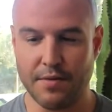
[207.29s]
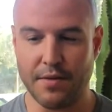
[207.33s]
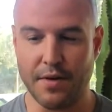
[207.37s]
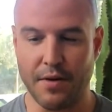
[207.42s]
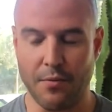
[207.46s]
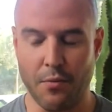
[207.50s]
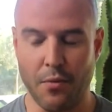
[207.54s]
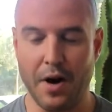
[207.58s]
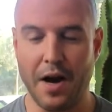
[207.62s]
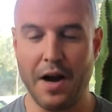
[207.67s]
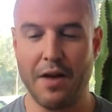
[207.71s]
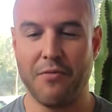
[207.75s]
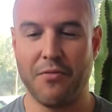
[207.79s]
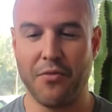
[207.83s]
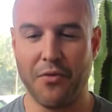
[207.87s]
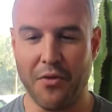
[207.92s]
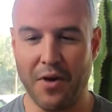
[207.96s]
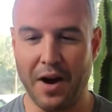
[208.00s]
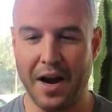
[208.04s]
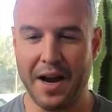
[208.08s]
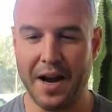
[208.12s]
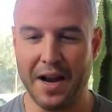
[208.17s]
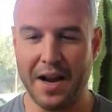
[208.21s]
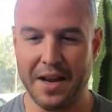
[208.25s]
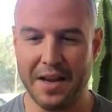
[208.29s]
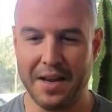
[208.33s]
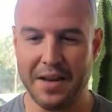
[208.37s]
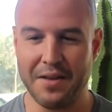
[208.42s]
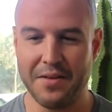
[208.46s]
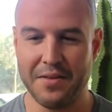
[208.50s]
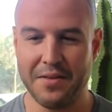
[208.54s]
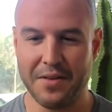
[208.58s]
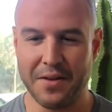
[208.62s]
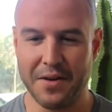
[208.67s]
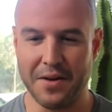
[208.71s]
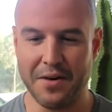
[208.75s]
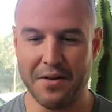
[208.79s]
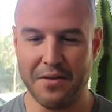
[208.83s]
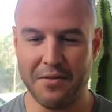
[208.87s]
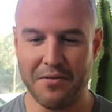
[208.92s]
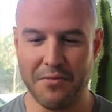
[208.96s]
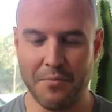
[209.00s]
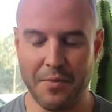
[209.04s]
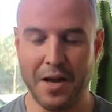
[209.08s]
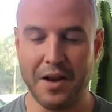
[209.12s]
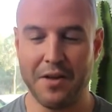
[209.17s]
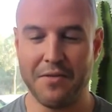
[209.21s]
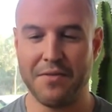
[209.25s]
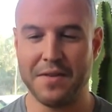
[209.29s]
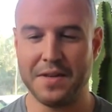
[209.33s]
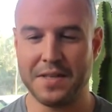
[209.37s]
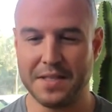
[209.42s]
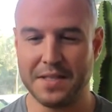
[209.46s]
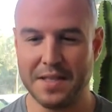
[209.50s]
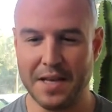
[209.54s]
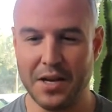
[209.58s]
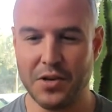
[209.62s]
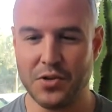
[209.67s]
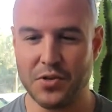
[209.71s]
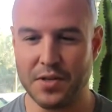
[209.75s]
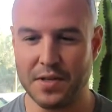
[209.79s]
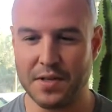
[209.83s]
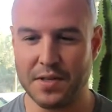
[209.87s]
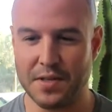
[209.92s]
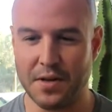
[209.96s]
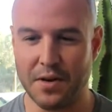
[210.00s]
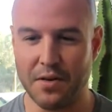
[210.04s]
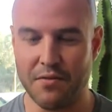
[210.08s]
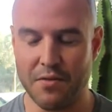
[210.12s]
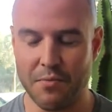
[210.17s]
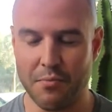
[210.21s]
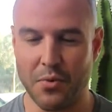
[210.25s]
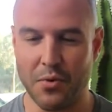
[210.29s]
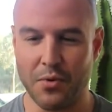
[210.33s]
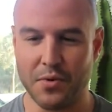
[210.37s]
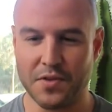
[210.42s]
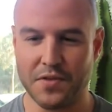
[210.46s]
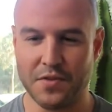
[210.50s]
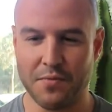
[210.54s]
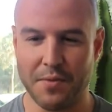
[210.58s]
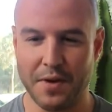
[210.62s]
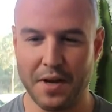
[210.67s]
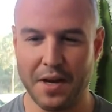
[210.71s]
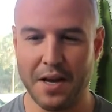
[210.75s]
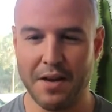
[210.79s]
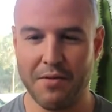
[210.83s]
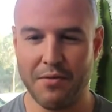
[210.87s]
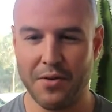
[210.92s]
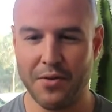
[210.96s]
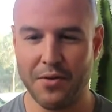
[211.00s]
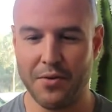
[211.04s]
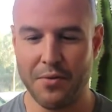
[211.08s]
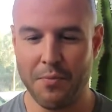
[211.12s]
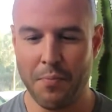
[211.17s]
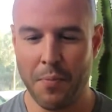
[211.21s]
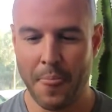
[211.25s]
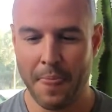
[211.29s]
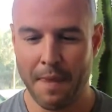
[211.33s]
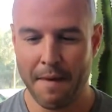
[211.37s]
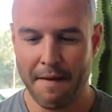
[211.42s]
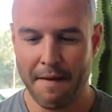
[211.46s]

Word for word: a wide variety of manifestations of impulsive behavior,